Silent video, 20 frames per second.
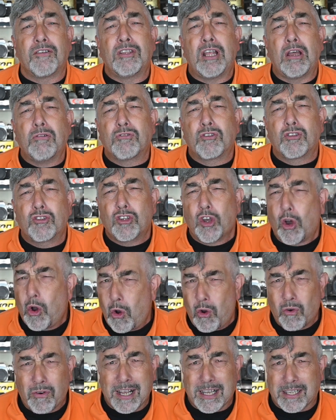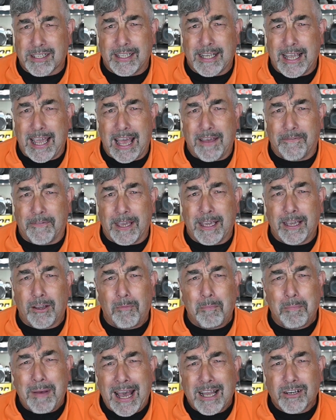notoriously heavy
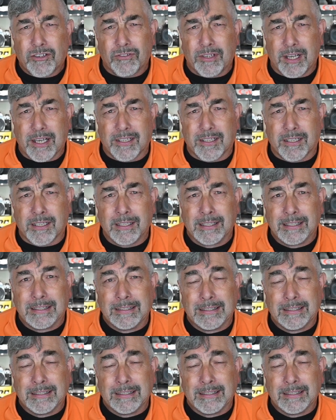on batteries.